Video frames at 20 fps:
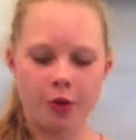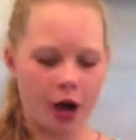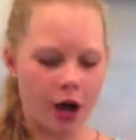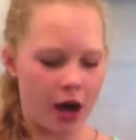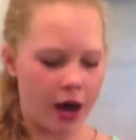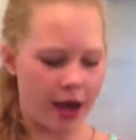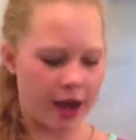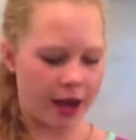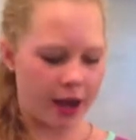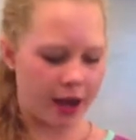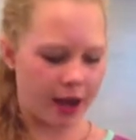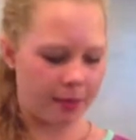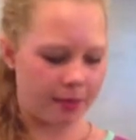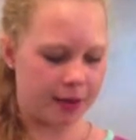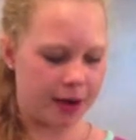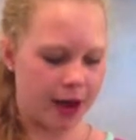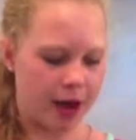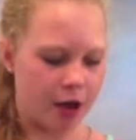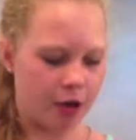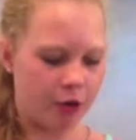I
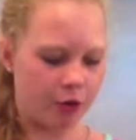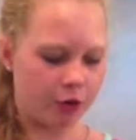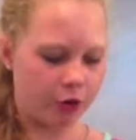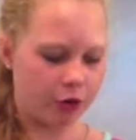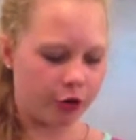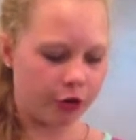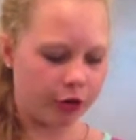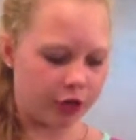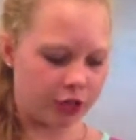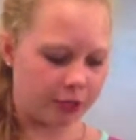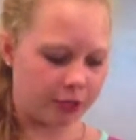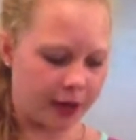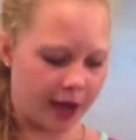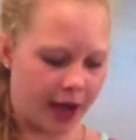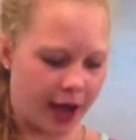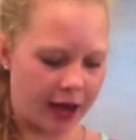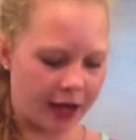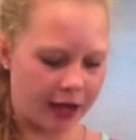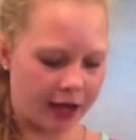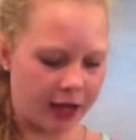am now going to be
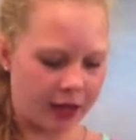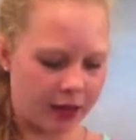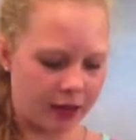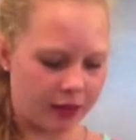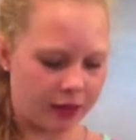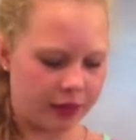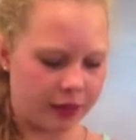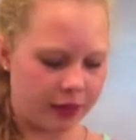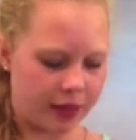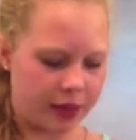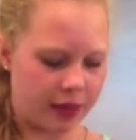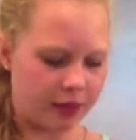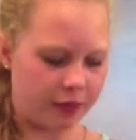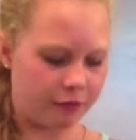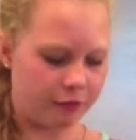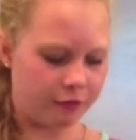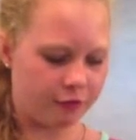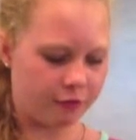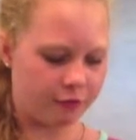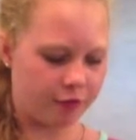adding the
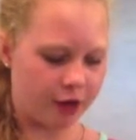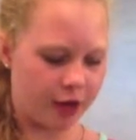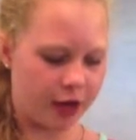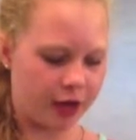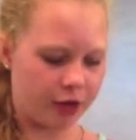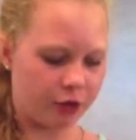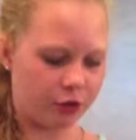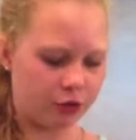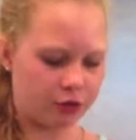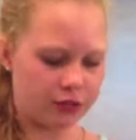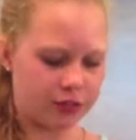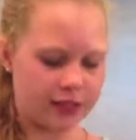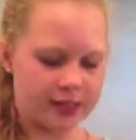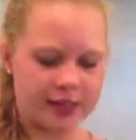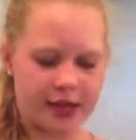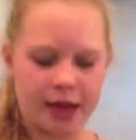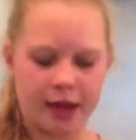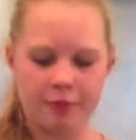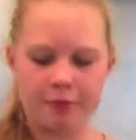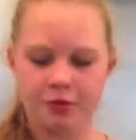final
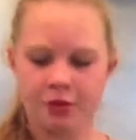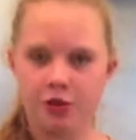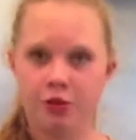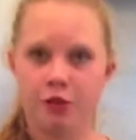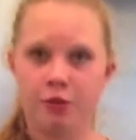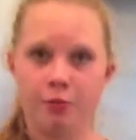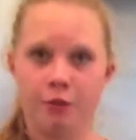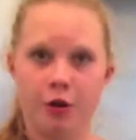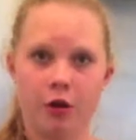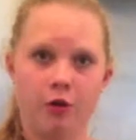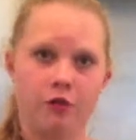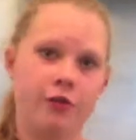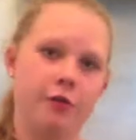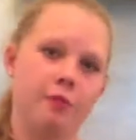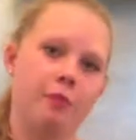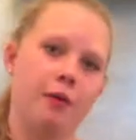step to the banoffee